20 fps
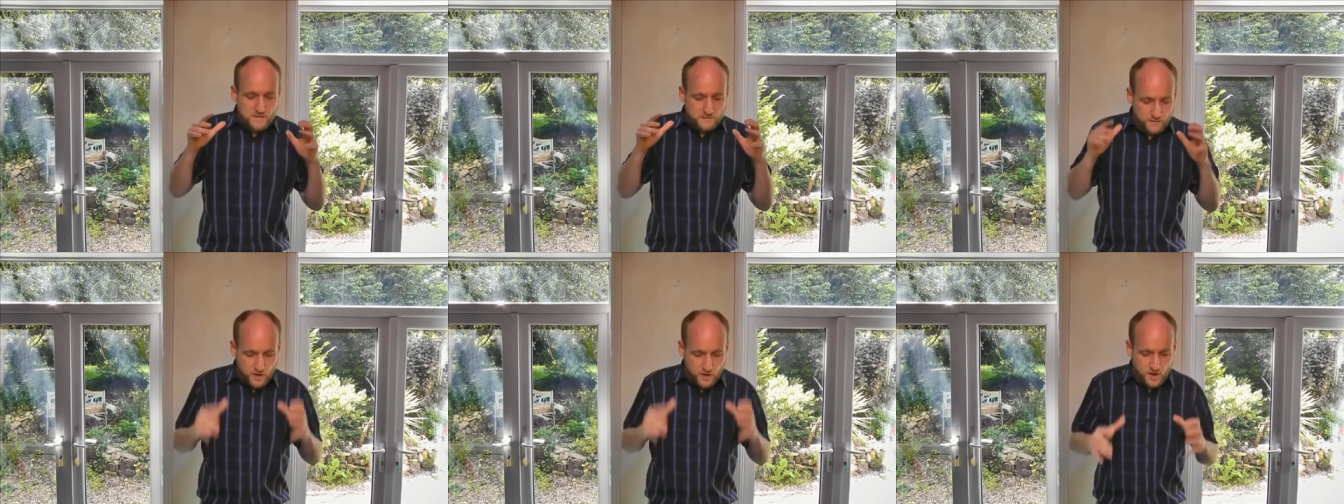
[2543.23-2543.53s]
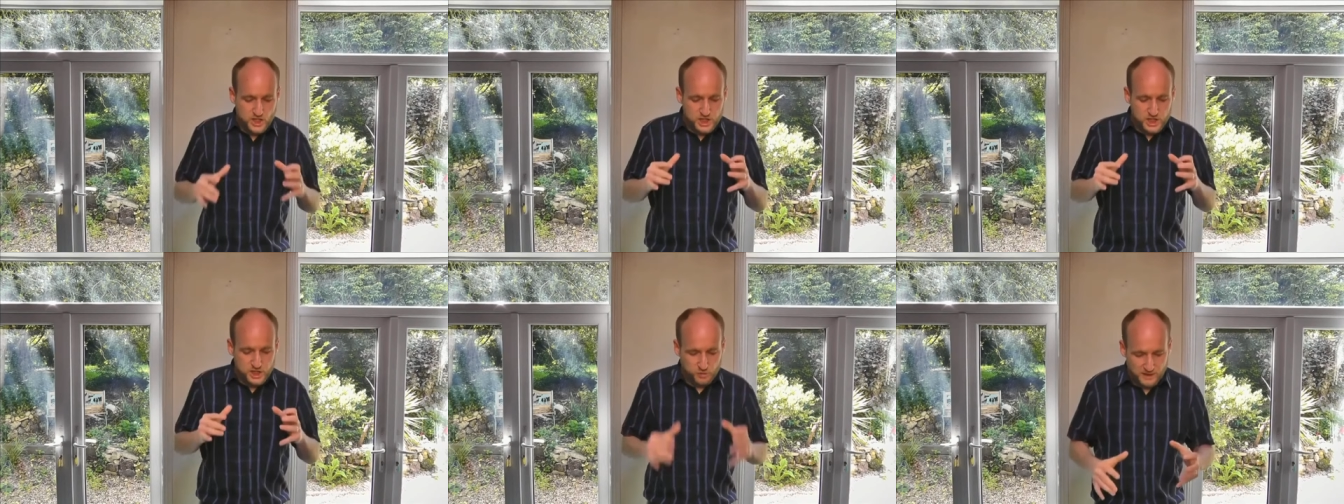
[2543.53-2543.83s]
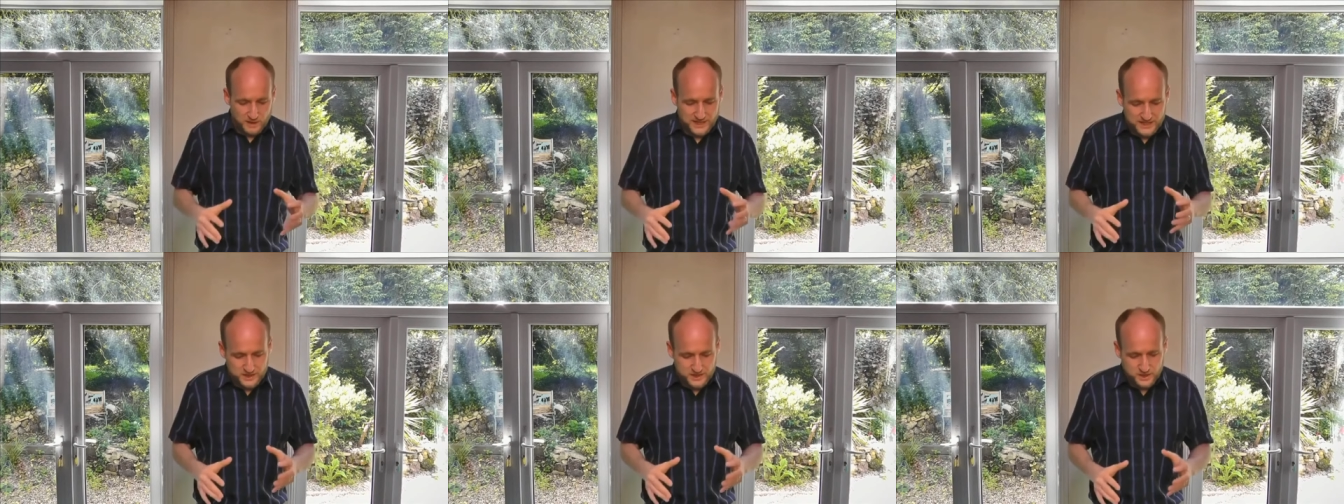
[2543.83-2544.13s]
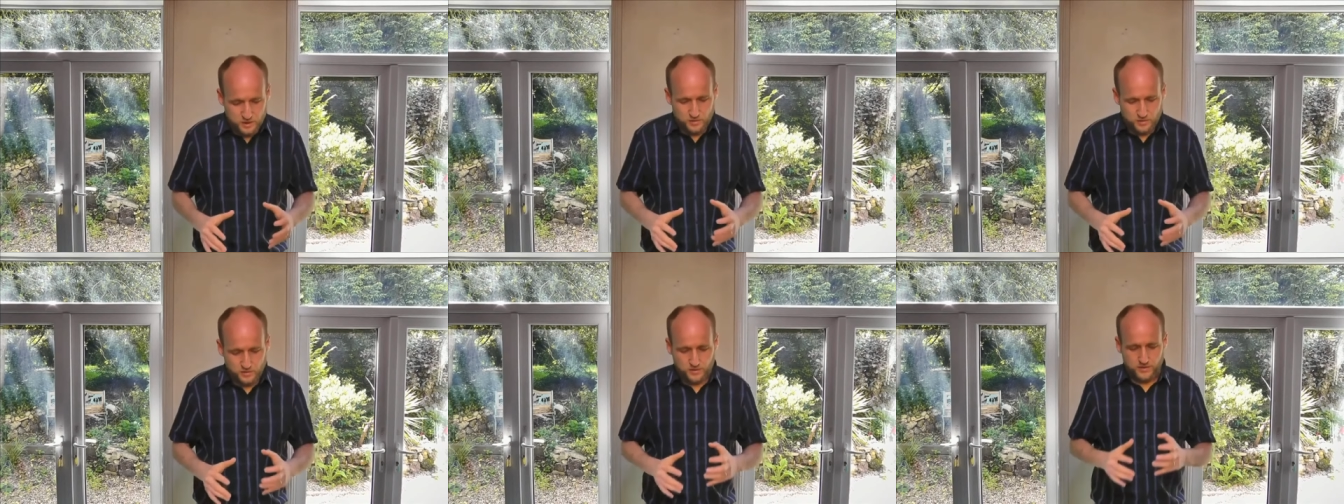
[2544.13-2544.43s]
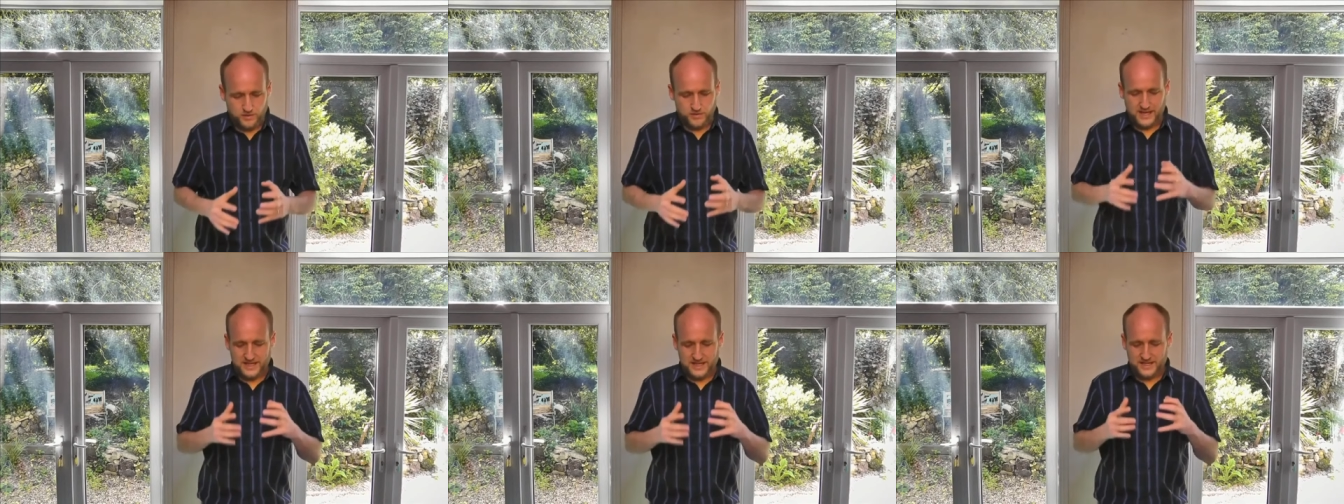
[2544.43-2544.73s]
Verse
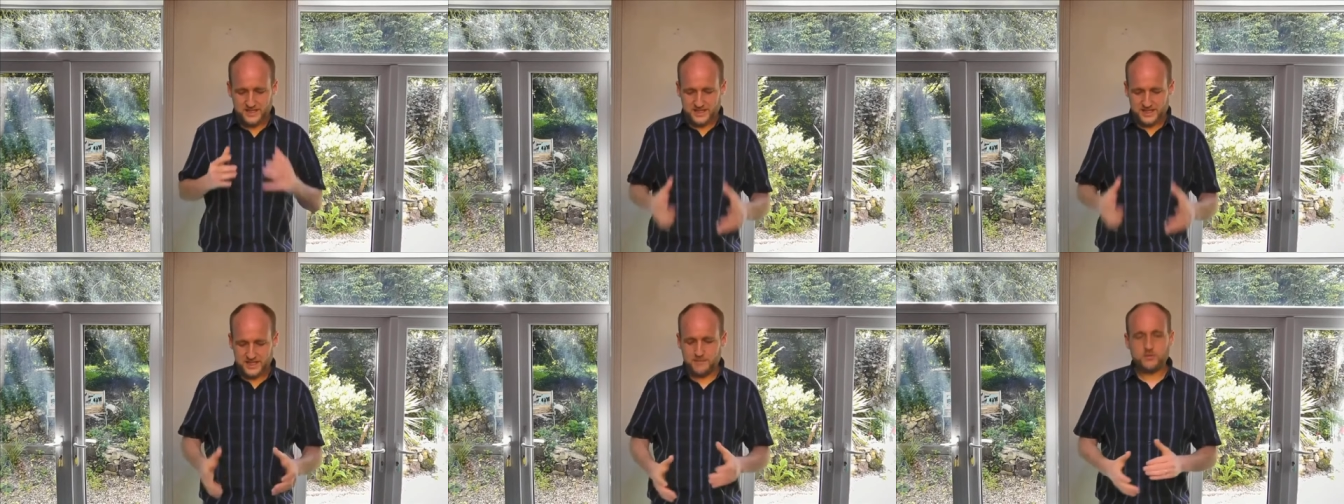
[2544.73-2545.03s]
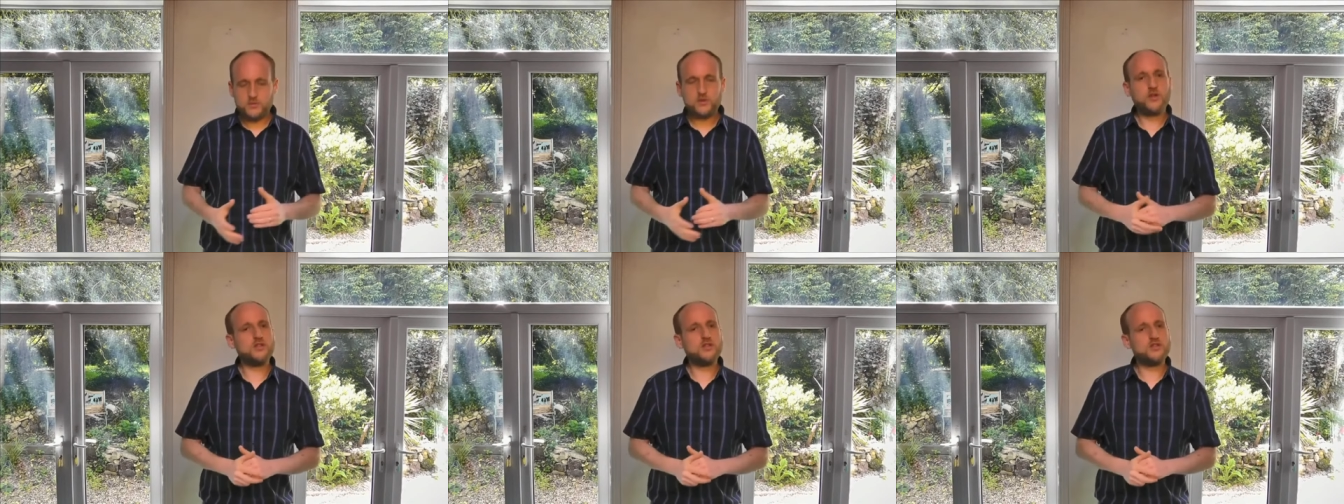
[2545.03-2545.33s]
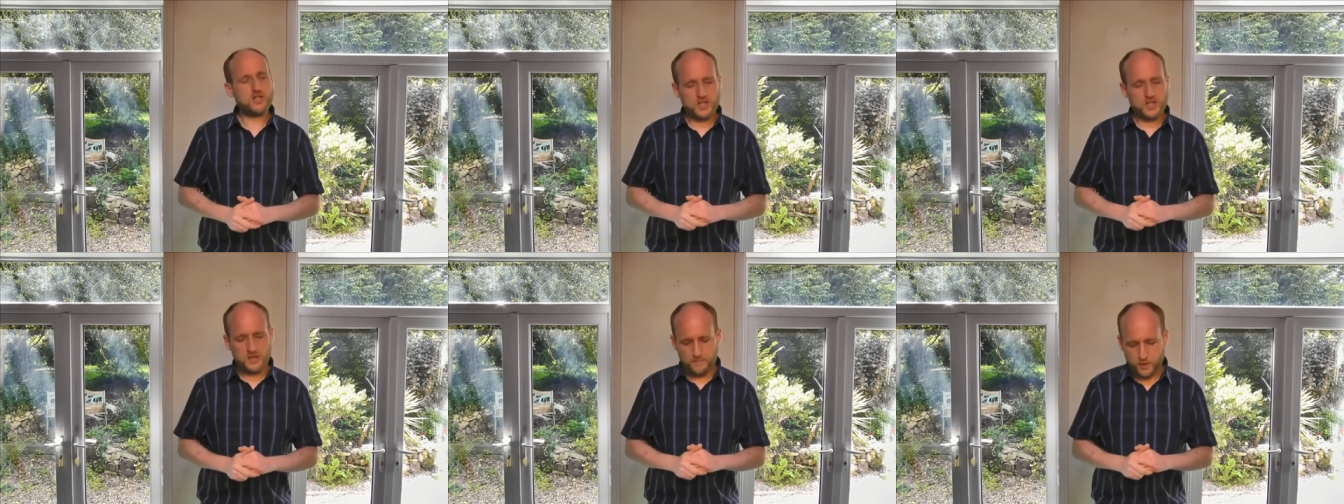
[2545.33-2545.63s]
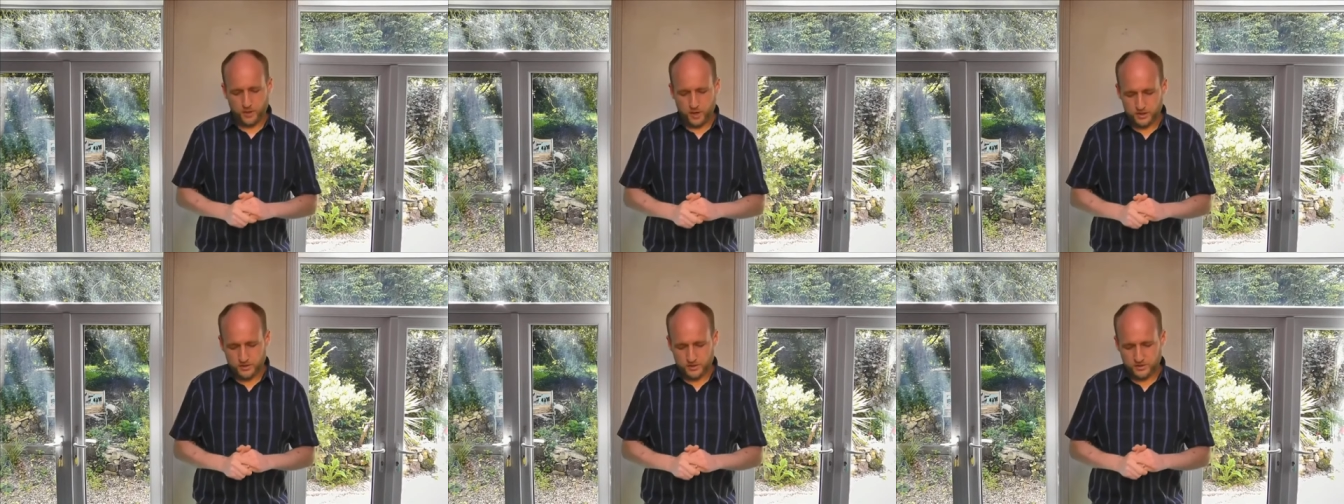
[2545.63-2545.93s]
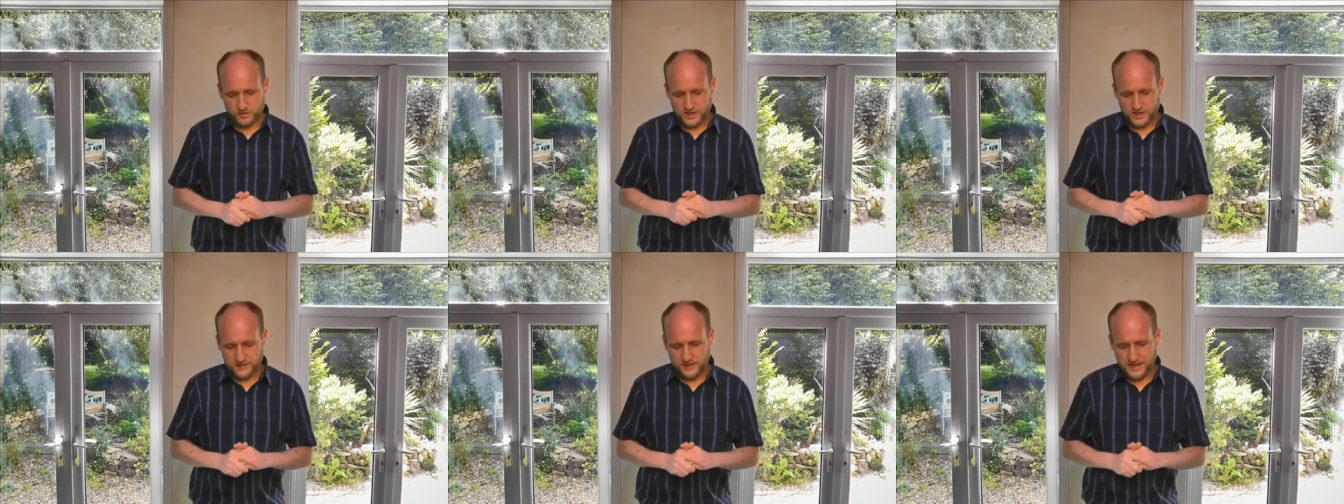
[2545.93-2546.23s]
22 Then it seemed good to the
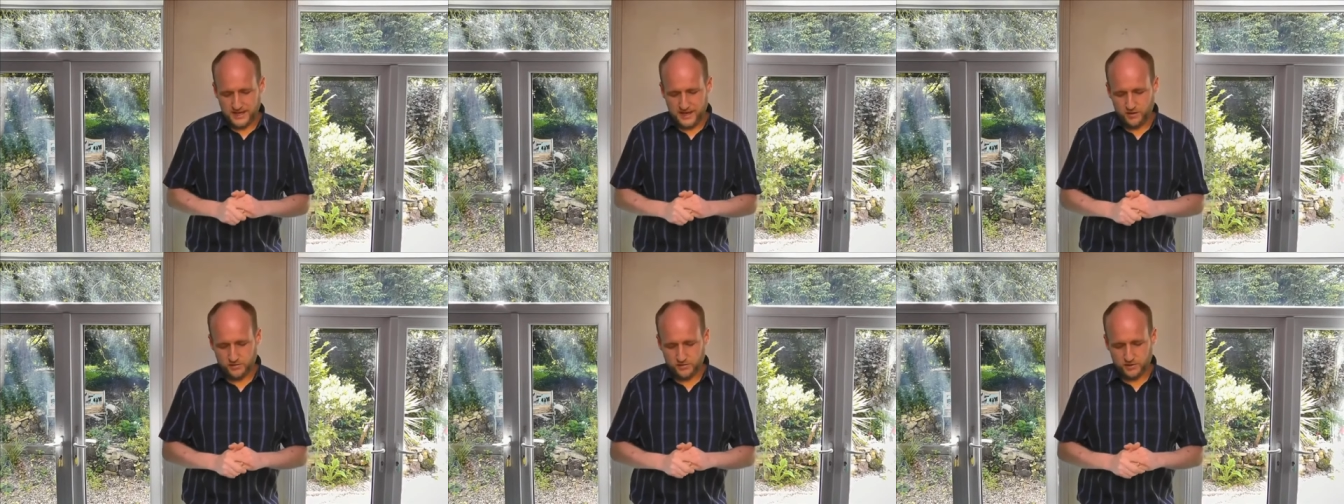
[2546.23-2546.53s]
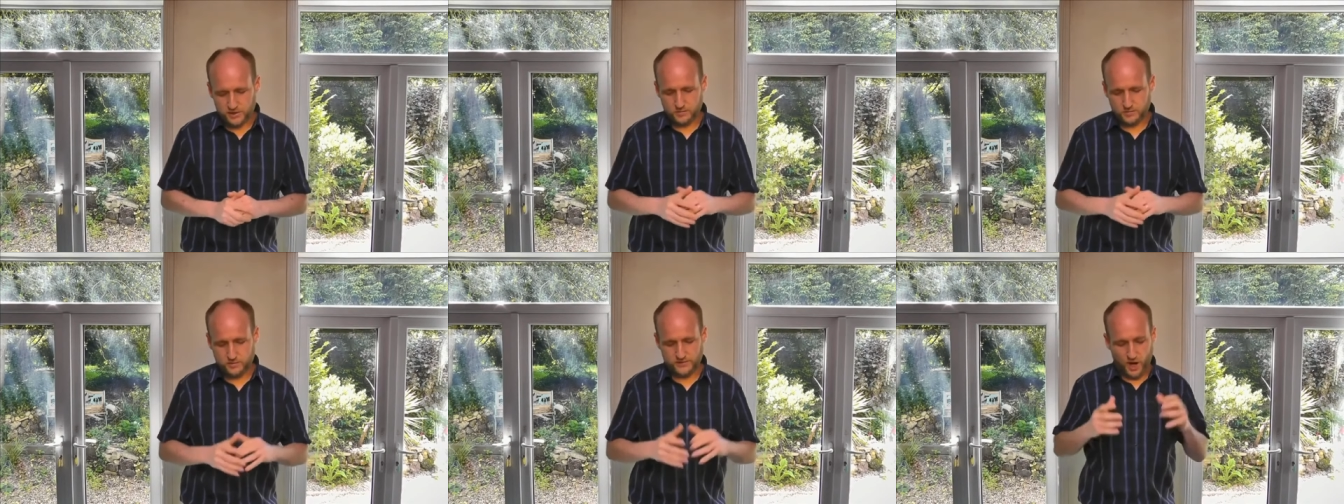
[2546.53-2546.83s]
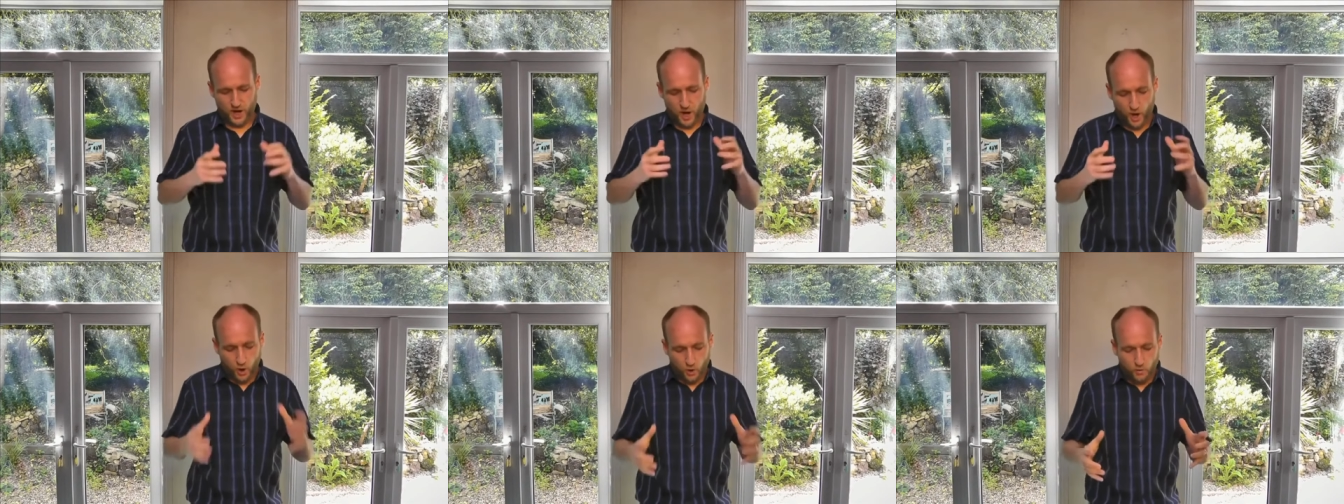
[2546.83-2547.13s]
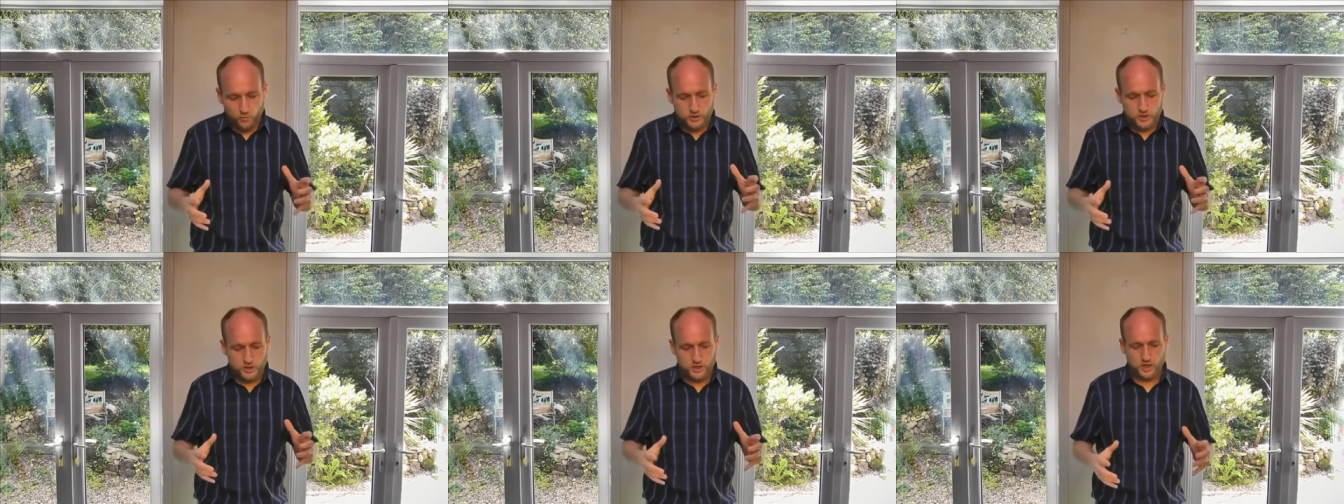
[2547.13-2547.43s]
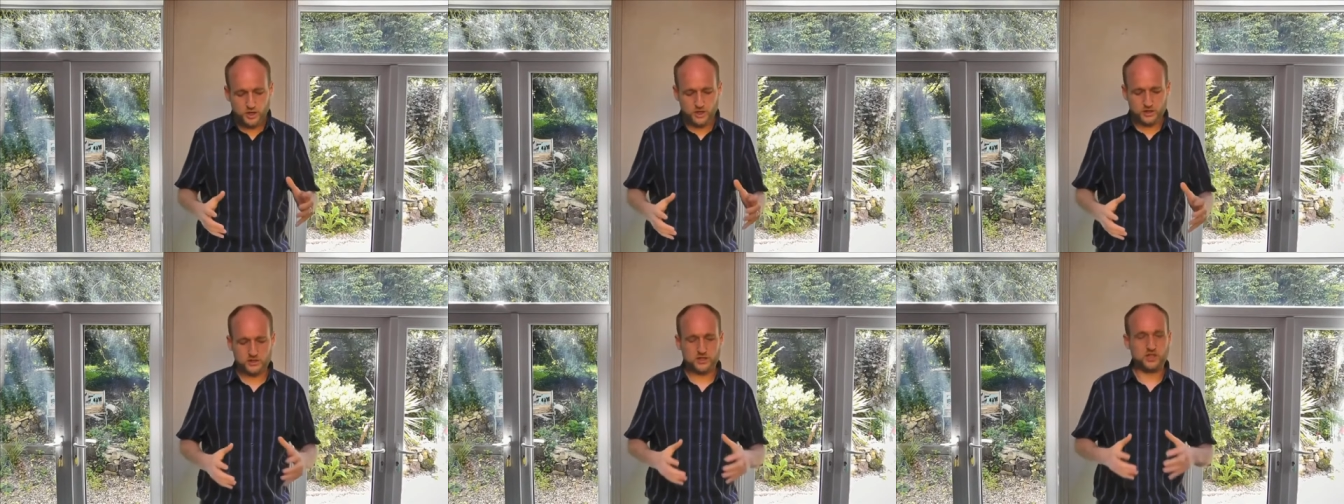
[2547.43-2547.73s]
apostles and the elders, with the whole
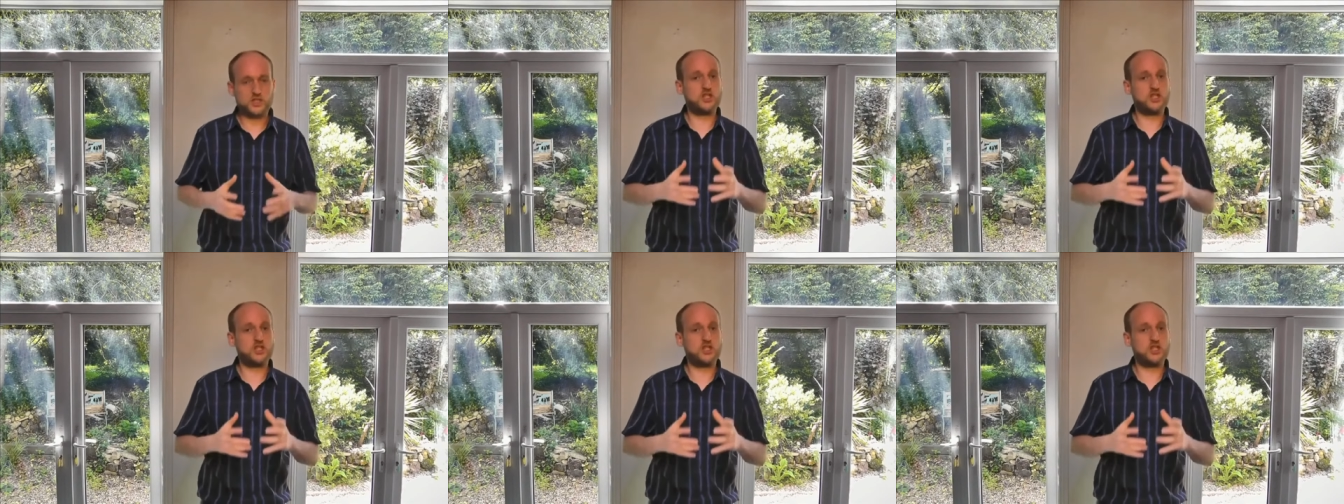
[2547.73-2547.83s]
church,